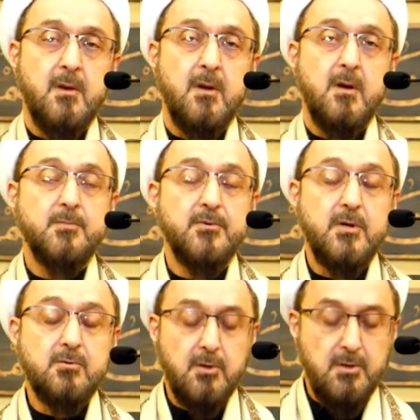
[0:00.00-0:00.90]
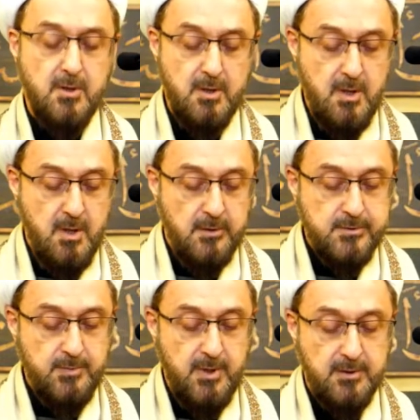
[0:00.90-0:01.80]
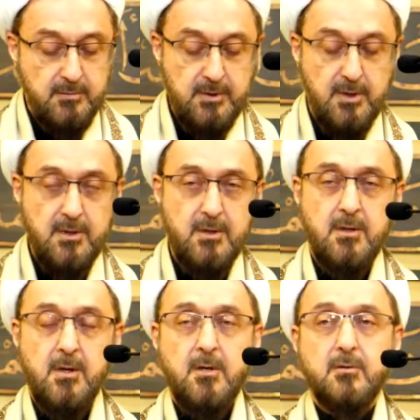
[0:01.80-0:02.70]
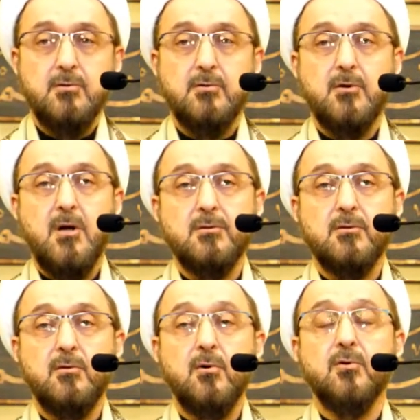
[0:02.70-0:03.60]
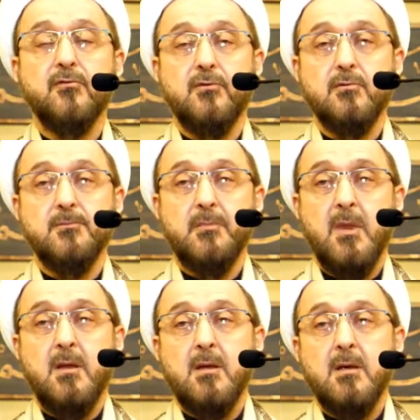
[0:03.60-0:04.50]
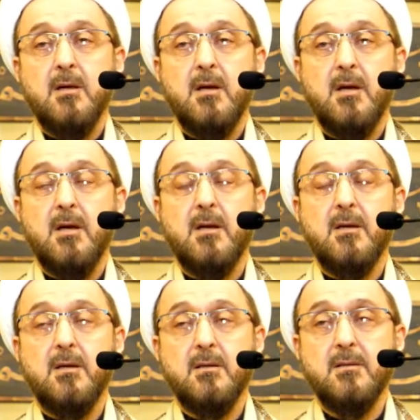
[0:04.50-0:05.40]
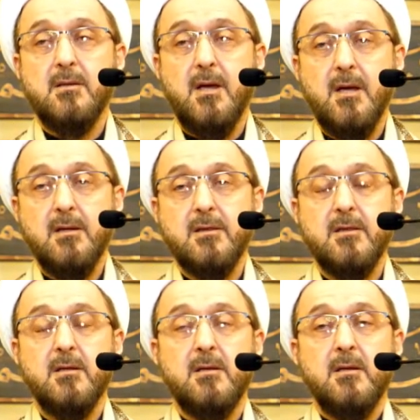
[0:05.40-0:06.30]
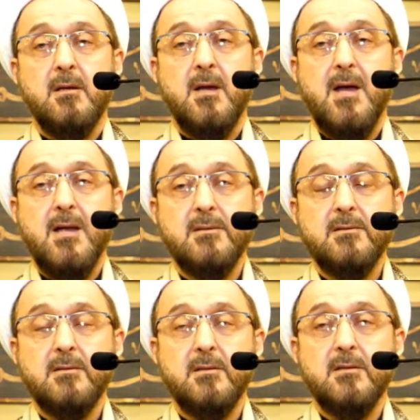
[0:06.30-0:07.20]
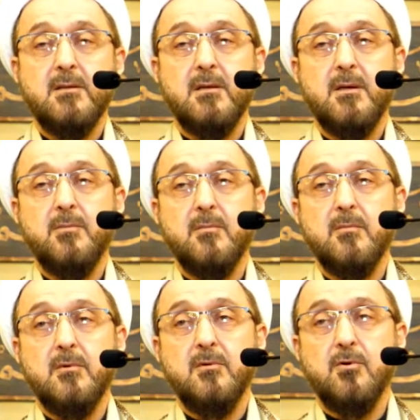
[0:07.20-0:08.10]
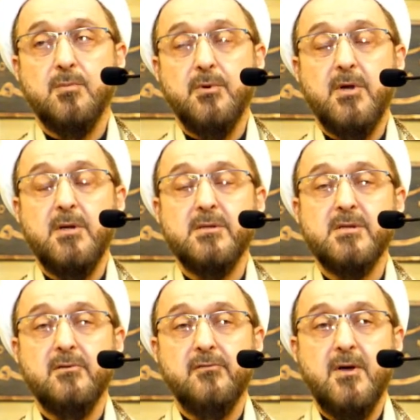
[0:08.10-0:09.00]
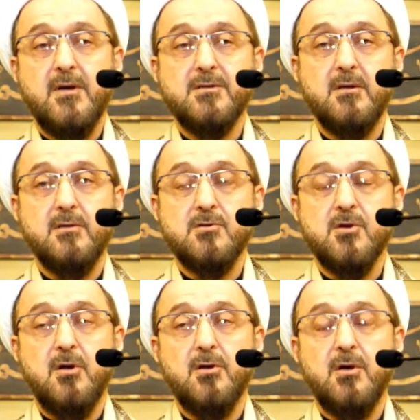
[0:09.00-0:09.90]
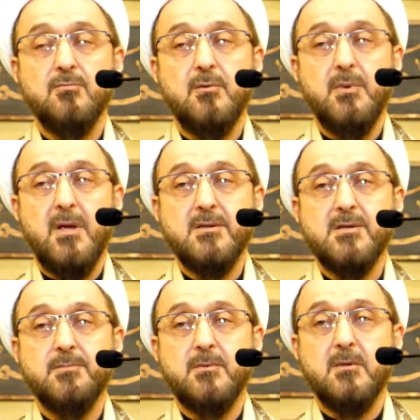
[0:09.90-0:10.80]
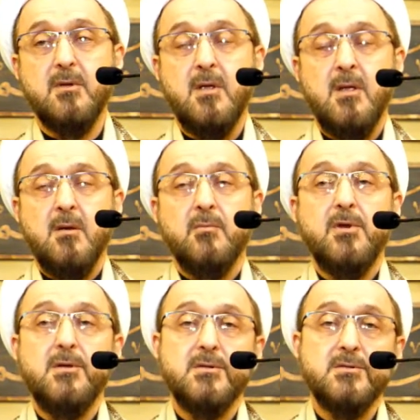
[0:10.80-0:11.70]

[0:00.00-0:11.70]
I pray to Allah subhanahu wa ta'ala to grant all of you the health, and your prayers and fasting inshallah will be accepted. Please